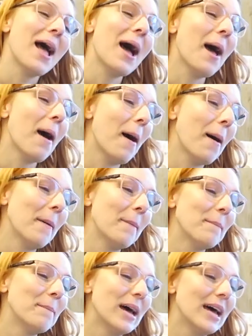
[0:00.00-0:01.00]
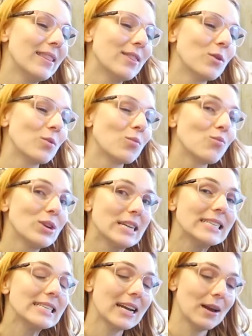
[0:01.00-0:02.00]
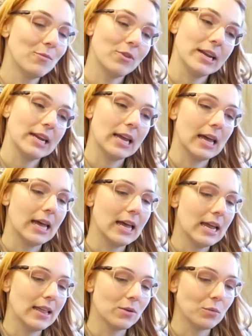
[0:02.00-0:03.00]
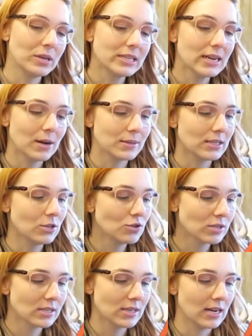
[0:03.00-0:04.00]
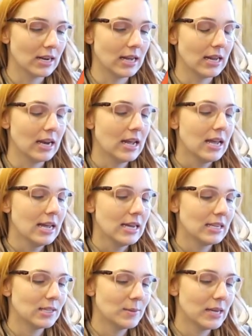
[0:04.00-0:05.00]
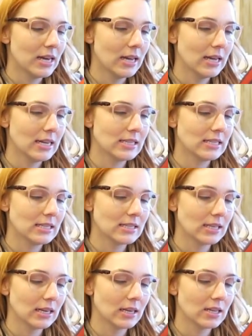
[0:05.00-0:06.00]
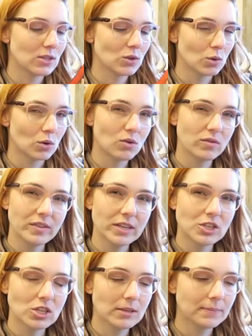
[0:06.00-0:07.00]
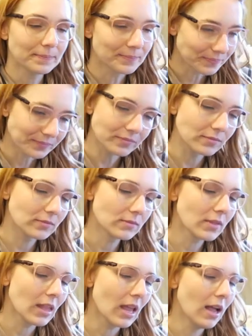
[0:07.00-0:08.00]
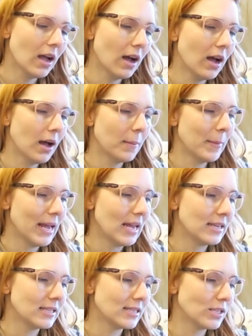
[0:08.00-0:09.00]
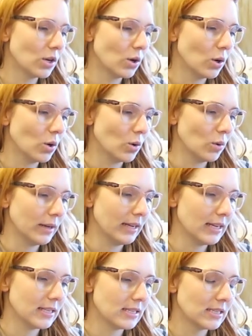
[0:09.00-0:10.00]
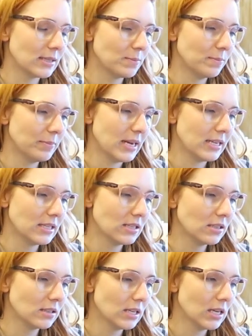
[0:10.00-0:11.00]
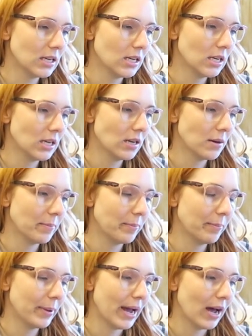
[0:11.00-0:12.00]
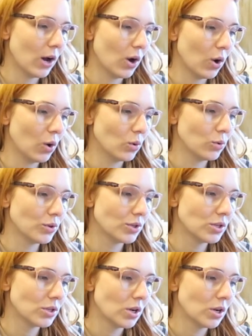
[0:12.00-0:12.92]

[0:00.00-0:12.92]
um, but the reason I'm reading it, and the reason I was interested in it, is because it's like a historical fiction. Um, and so it's basically about